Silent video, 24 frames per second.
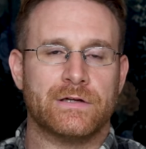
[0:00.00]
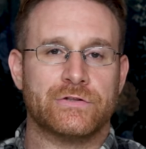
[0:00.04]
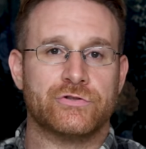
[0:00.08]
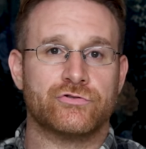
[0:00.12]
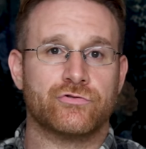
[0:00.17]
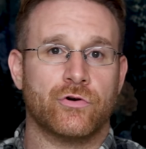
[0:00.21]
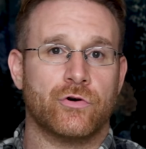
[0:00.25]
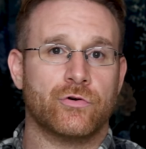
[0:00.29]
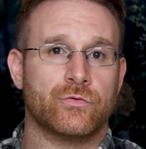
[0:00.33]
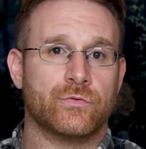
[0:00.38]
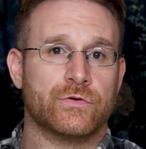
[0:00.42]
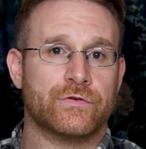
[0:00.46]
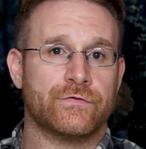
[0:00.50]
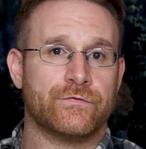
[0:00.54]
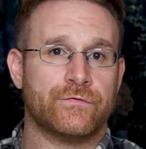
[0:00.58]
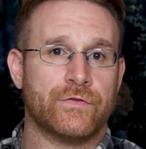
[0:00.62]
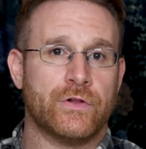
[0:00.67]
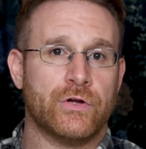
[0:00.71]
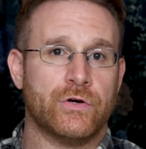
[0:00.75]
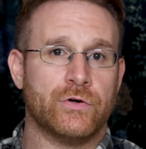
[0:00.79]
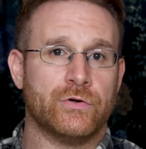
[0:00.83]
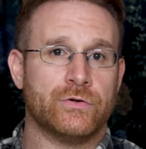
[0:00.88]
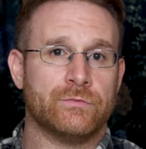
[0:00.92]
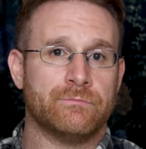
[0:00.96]
drone was
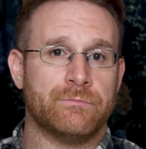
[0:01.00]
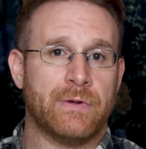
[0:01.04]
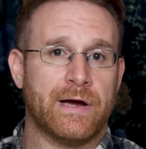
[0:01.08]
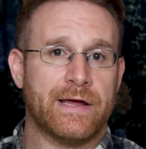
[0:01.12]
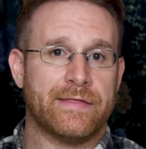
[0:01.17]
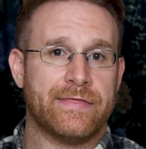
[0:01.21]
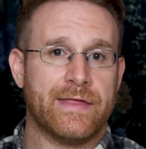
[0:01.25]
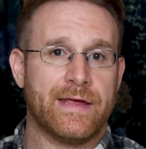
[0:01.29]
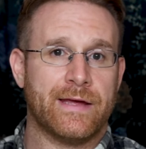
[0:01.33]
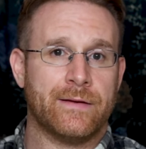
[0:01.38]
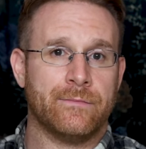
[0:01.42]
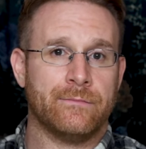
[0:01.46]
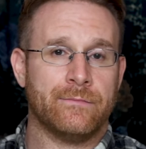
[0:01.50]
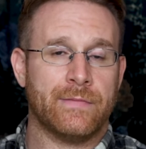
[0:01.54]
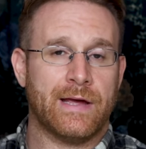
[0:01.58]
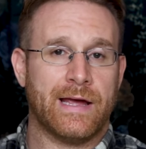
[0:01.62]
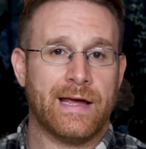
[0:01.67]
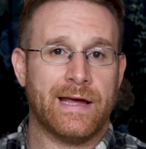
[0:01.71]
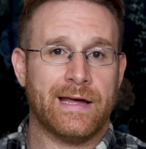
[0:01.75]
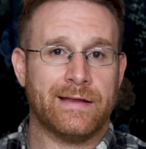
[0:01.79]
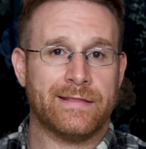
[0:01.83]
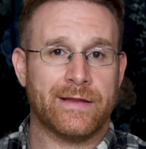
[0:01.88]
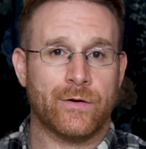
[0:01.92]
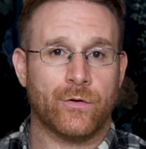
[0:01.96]
flown by them,
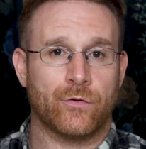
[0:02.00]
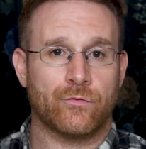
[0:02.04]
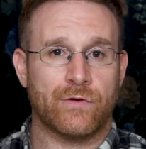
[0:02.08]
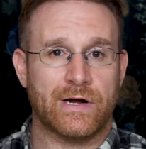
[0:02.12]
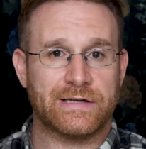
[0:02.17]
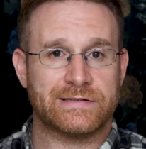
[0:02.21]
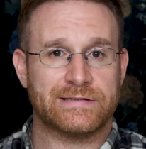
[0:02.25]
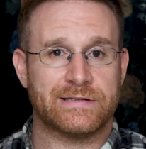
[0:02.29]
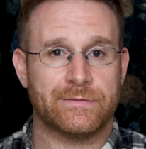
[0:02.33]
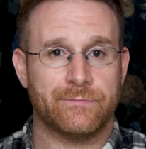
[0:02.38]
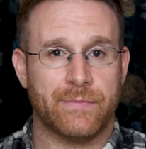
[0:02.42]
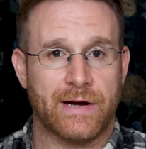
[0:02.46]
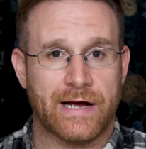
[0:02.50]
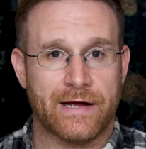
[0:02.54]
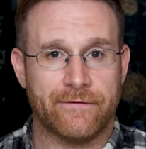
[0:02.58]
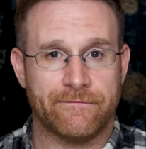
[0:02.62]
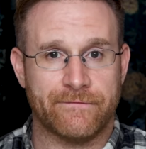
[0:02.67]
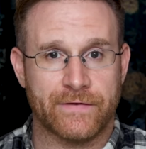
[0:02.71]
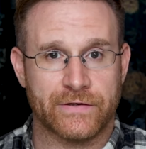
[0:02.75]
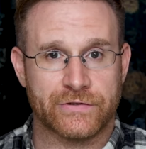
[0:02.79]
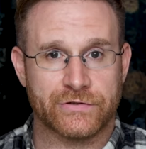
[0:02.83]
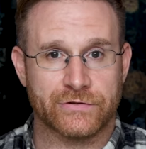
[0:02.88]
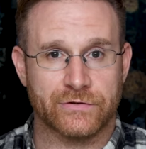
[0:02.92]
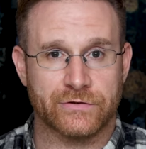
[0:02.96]
and they were arrested by
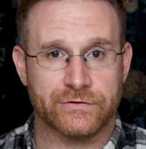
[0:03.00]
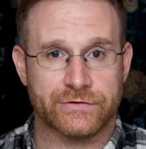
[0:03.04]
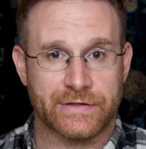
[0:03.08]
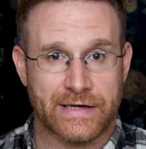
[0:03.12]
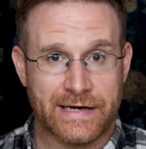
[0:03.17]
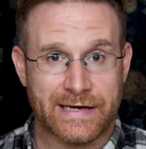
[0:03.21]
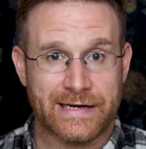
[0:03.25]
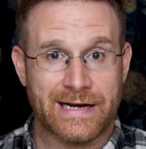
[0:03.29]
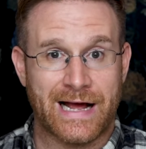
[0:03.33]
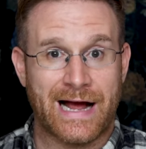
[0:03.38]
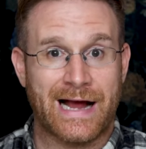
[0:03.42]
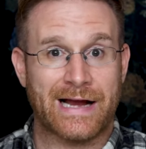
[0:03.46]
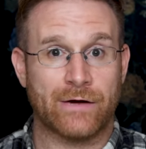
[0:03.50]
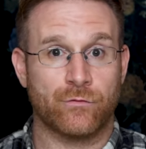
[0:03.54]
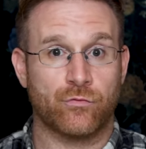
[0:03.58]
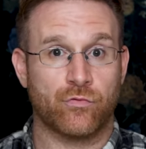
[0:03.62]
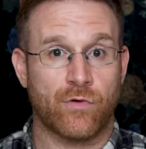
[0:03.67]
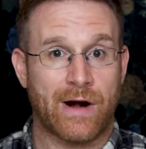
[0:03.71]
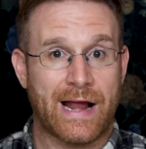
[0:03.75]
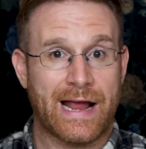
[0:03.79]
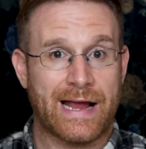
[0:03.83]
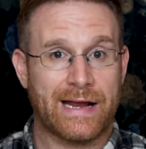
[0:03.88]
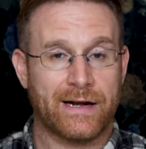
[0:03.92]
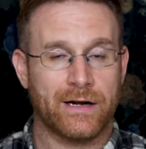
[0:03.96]
officials in
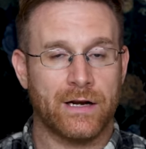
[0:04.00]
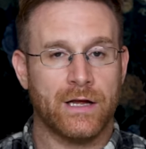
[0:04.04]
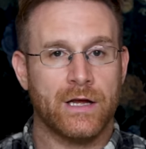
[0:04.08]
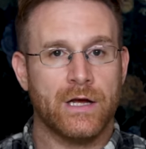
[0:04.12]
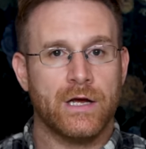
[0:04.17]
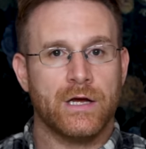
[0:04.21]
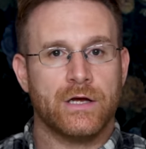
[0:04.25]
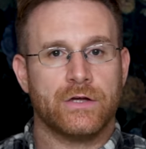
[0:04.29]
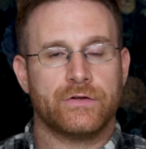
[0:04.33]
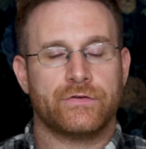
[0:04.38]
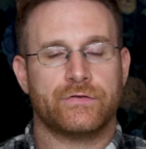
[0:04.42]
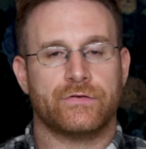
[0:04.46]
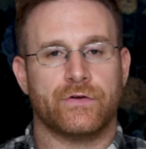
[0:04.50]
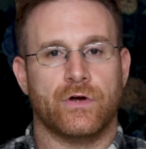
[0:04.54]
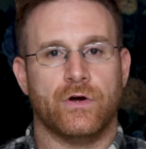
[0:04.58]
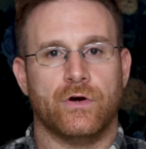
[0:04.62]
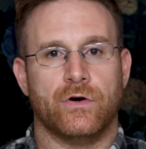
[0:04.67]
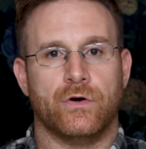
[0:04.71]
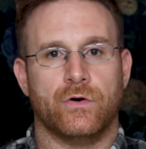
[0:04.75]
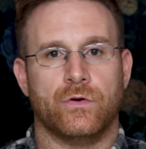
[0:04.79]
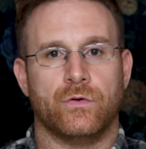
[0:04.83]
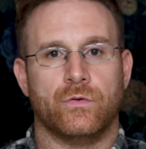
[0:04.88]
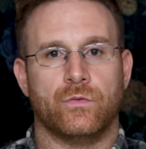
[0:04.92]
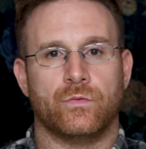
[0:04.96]
Iran.
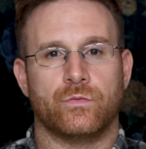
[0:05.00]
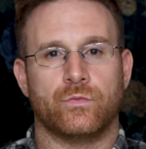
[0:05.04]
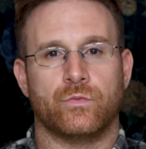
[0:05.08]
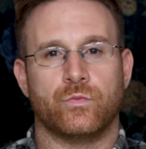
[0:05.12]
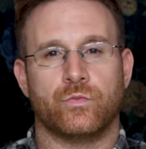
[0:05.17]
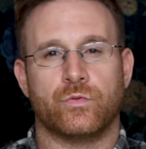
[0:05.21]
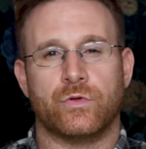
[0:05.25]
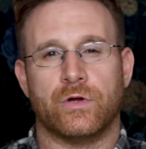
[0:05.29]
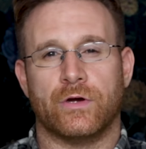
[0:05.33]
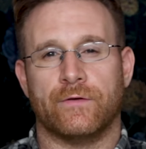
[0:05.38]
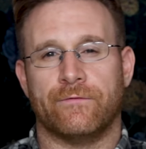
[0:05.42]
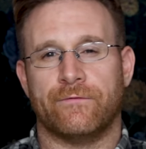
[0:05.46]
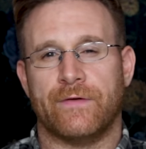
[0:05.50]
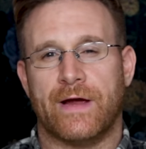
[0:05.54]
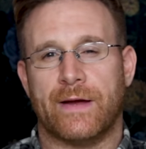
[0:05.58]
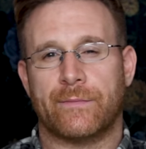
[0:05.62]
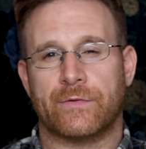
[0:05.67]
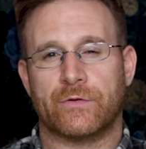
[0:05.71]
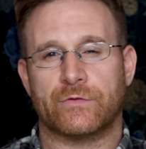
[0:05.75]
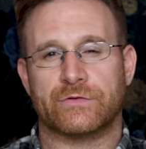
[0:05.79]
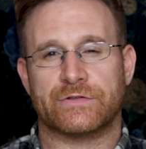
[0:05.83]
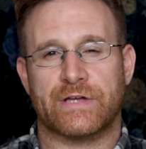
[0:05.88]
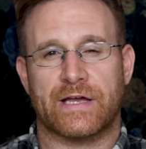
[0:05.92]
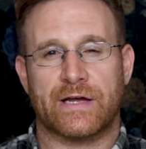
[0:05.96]
So the
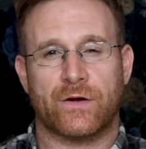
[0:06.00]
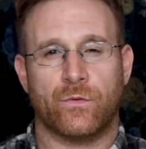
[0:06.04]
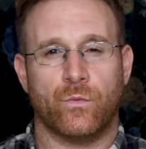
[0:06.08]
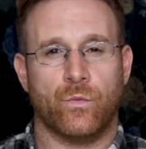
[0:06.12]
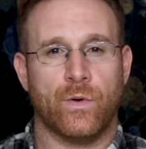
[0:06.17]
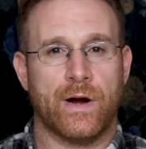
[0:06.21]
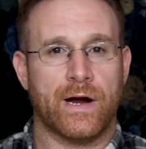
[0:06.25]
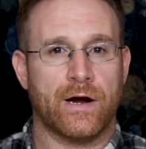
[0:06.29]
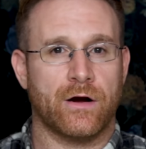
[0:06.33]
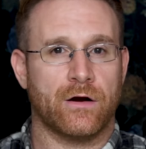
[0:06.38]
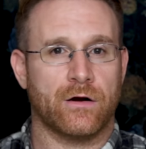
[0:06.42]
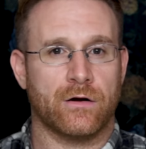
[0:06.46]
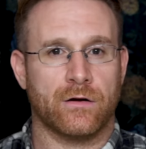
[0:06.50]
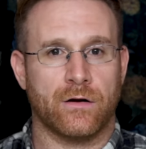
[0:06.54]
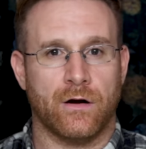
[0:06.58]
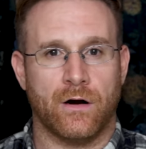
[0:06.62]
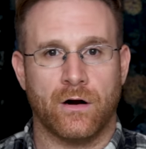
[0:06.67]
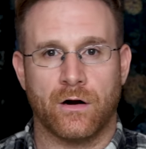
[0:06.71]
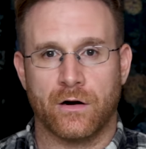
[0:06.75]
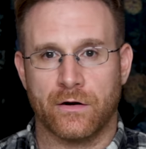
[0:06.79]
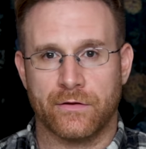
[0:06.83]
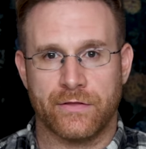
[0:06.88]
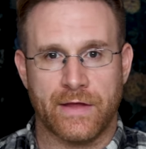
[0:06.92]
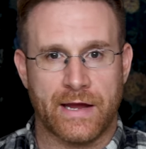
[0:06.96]
family was like,
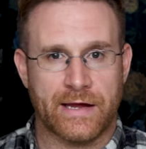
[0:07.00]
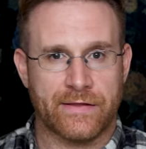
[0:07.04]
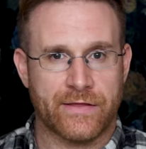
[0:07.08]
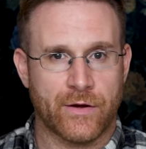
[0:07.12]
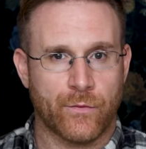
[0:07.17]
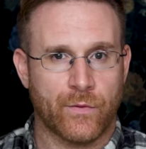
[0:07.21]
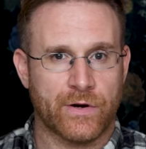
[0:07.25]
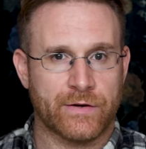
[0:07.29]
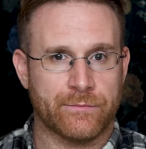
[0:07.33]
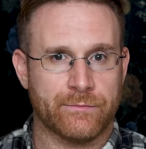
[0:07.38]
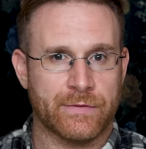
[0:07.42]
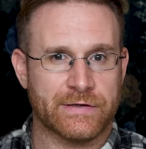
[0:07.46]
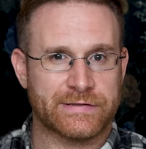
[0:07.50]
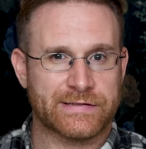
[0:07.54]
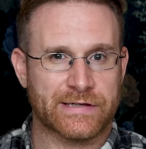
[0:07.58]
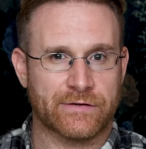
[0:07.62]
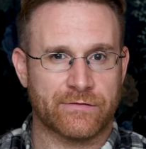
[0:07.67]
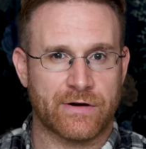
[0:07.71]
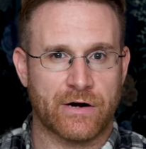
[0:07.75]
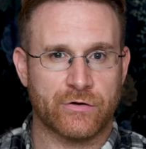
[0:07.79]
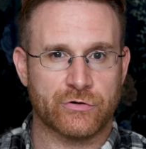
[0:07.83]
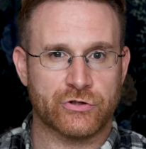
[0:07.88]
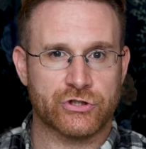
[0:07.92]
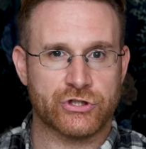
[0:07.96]
where are they? They went missing
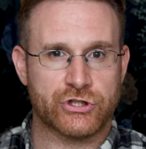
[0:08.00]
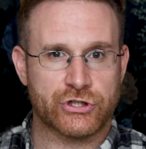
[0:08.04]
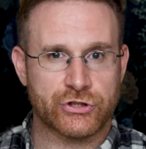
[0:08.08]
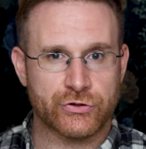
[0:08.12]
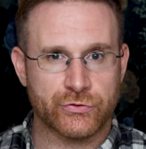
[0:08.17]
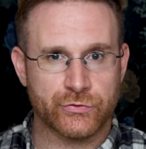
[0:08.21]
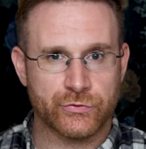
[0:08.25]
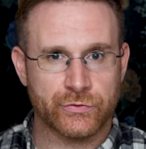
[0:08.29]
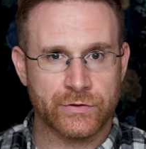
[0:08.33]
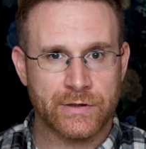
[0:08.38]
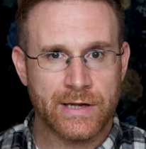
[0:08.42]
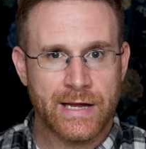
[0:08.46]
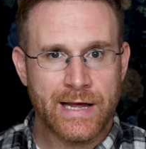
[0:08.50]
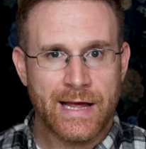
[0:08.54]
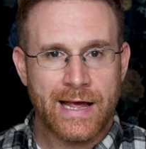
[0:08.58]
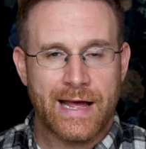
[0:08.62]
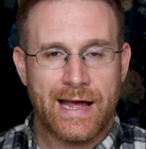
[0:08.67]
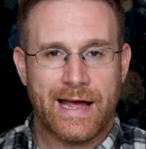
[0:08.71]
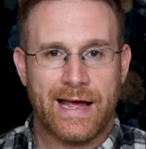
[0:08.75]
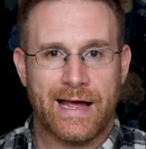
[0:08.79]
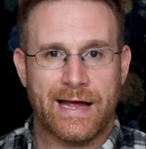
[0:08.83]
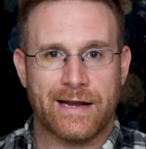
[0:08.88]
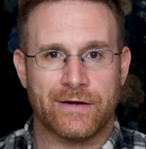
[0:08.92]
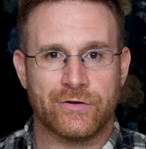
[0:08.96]
around June,
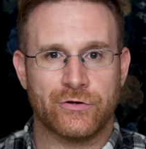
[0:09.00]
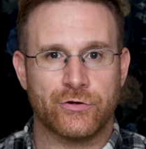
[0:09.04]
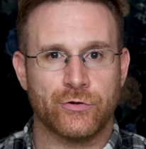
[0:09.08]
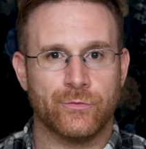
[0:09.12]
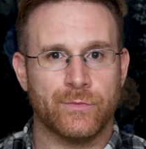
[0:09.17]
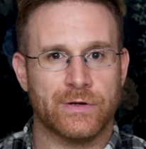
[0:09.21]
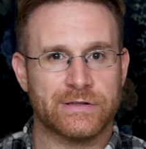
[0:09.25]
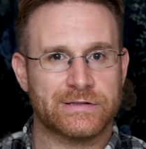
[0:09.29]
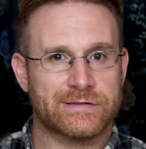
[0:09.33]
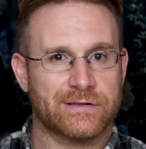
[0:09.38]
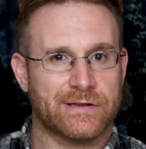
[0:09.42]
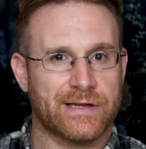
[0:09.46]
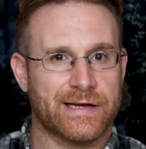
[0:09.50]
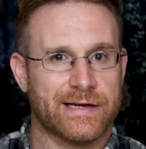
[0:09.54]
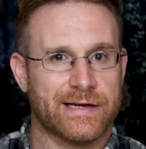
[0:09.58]
and 2 months